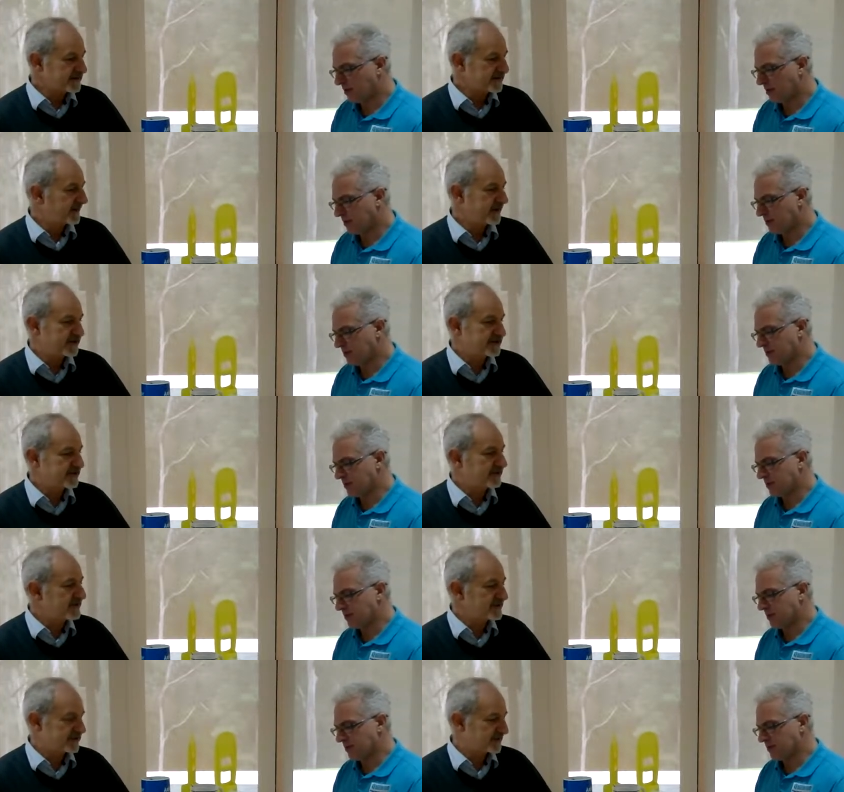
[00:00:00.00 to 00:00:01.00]
Speaker 1: positive
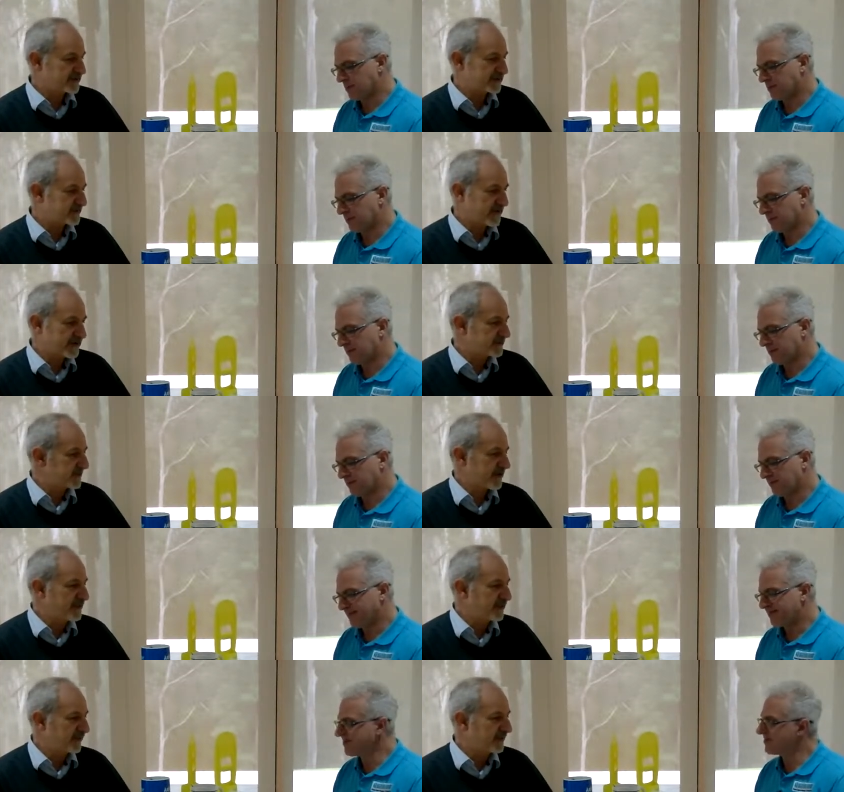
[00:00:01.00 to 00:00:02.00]
attitude is, is so, so
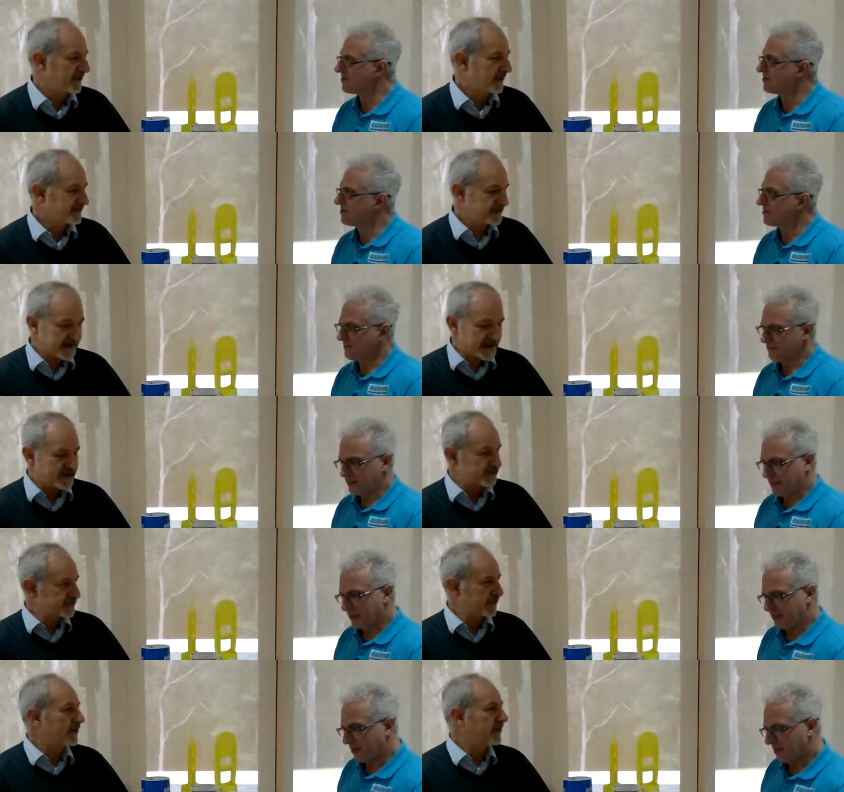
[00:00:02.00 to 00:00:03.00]
important. Taking
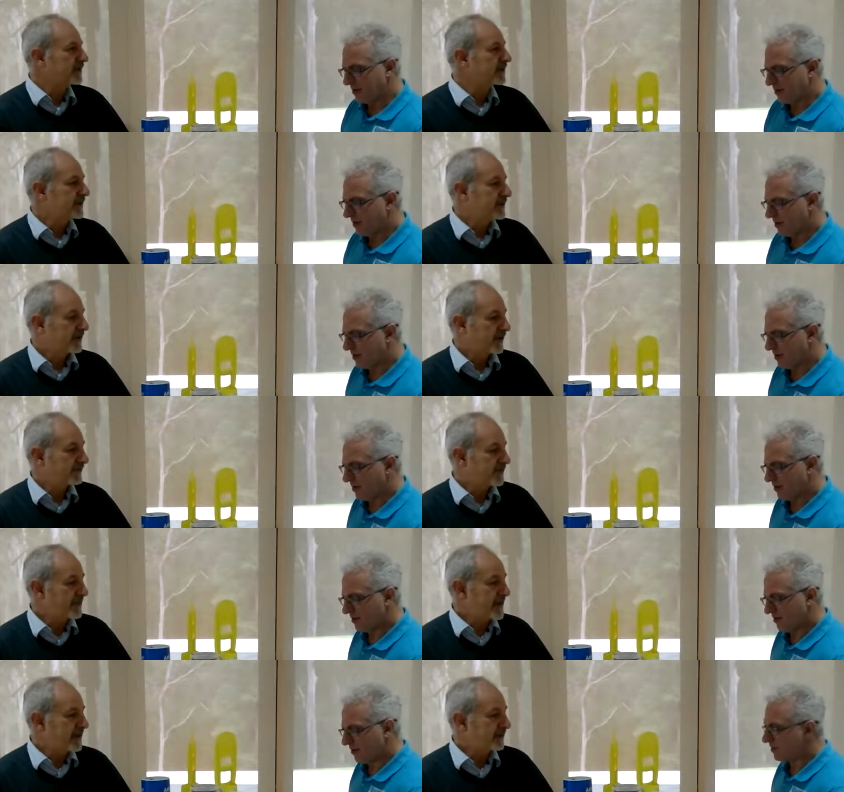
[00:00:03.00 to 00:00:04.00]
control of
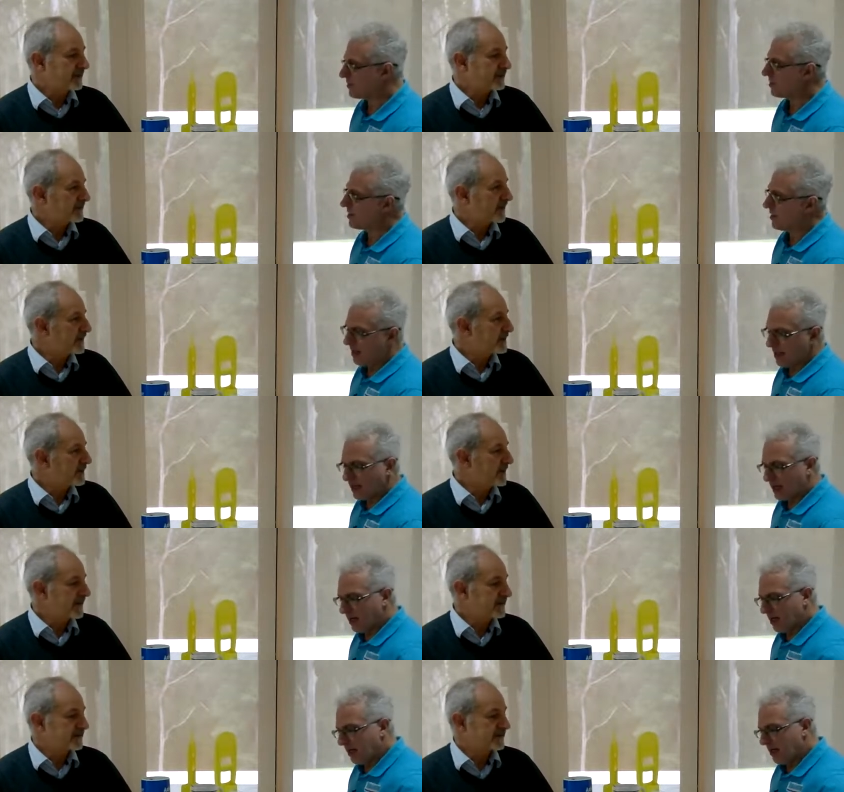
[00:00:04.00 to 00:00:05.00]
your pain. Don't let the
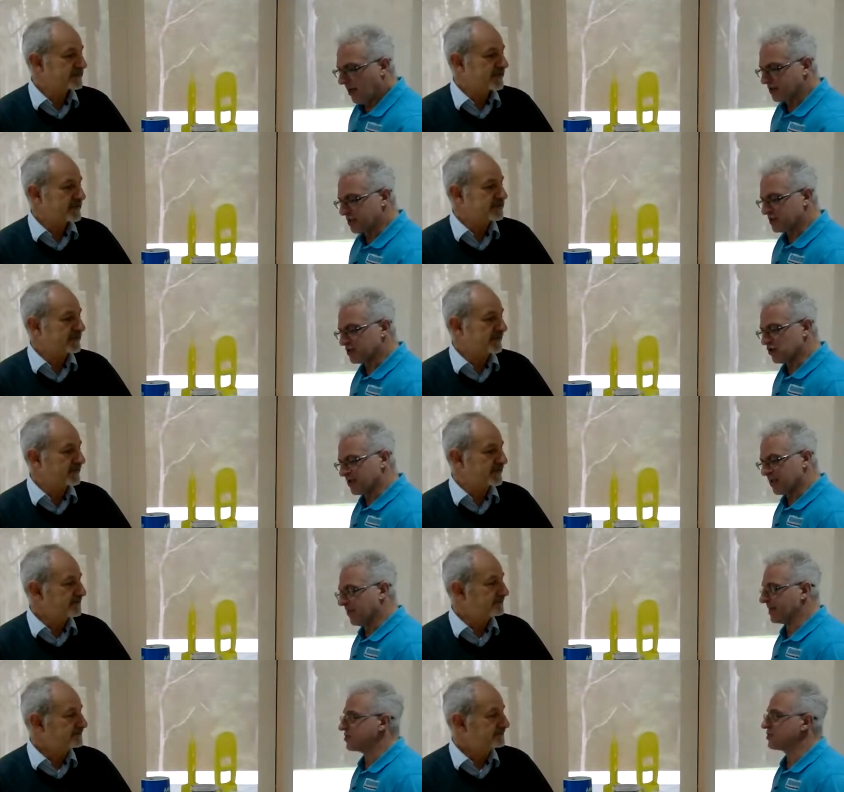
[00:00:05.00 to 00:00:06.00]
pain. I just look at
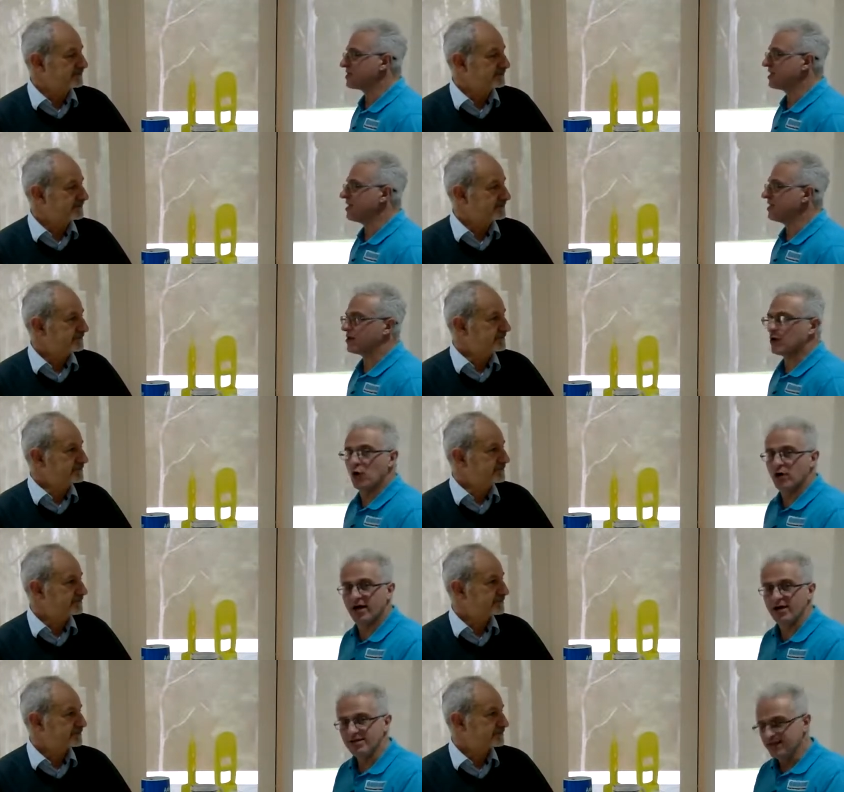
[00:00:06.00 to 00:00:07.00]
the
Speaker 2: messages here.
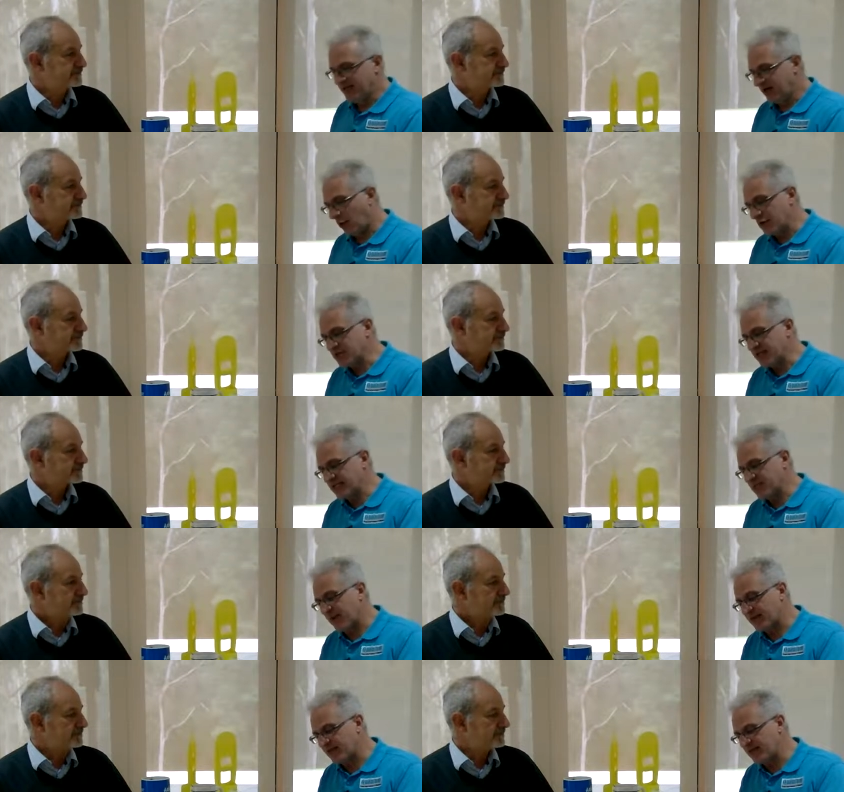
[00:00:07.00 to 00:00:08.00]
Koga, I wasn't
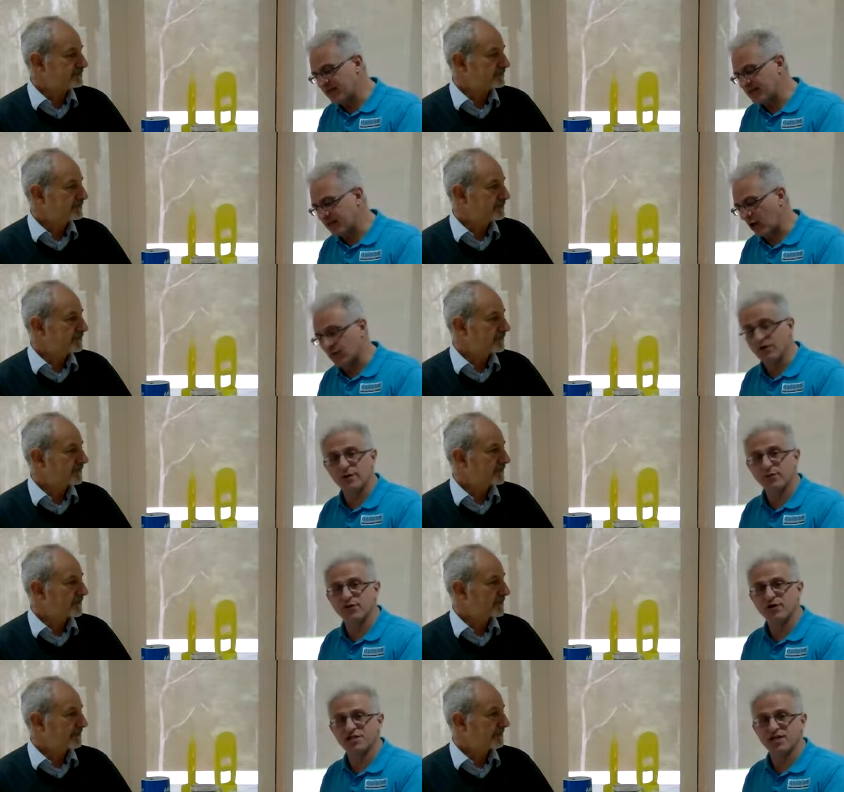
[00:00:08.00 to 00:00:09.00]
expecting this. I really
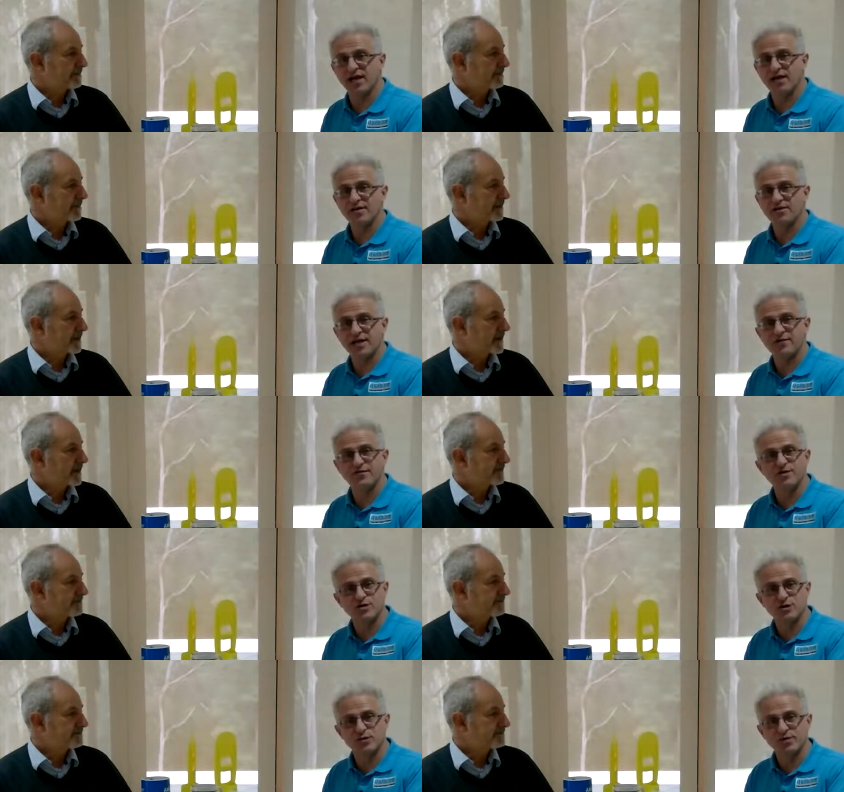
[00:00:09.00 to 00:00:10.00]
appreciate it. Thanks for
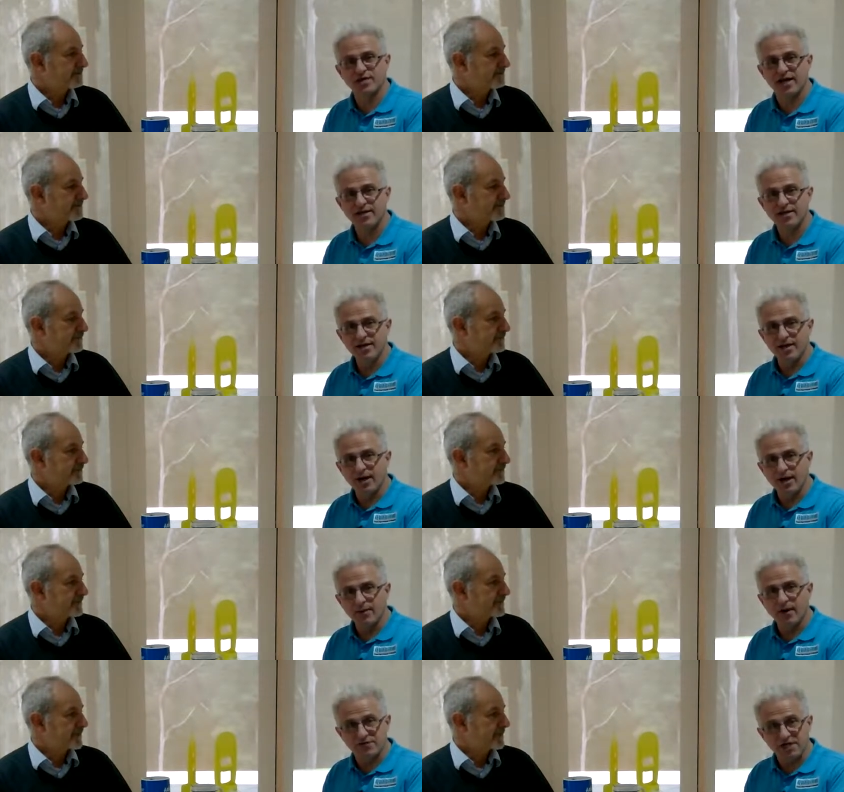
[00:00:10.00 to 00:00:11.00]
the super chat.
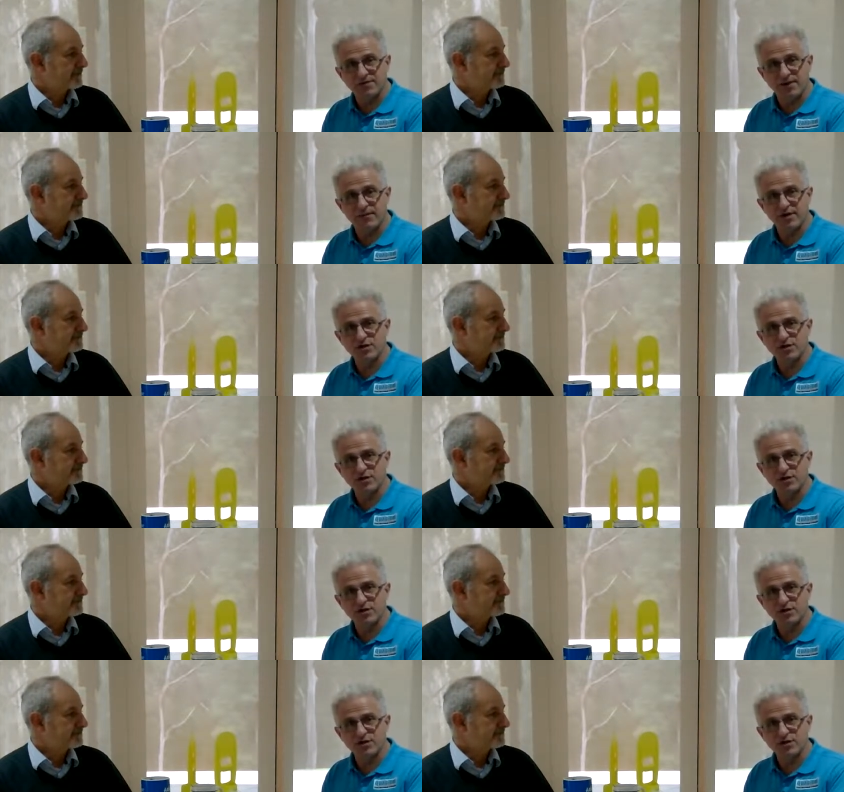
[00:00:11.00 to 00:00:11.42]
Uh, I've just been